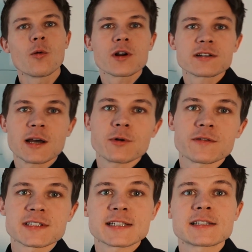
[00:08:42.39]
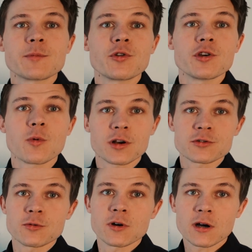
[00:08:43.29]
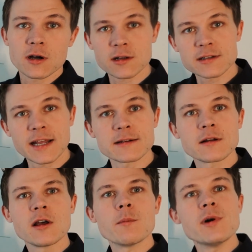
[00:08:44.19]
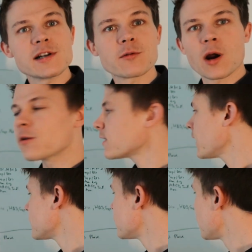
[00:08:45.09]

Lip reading: What type of system do you want to then build around that?